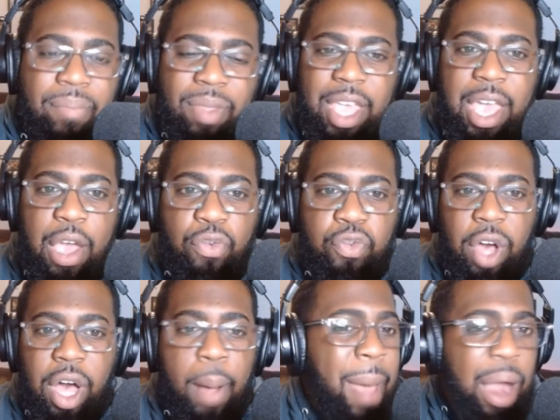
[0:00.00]
if
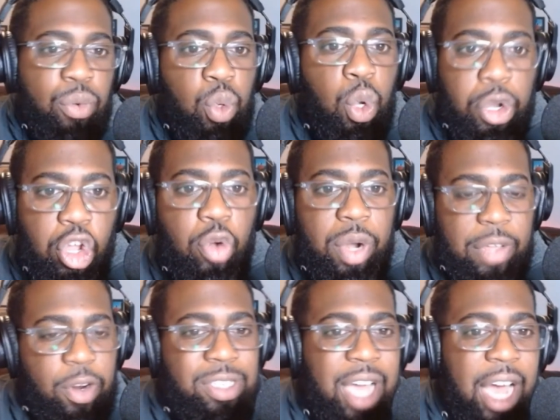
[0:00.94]
Matt Rhule knew when he
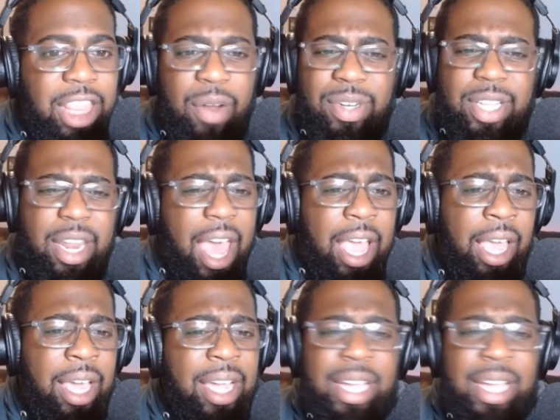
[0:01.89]
first got there and said, hey,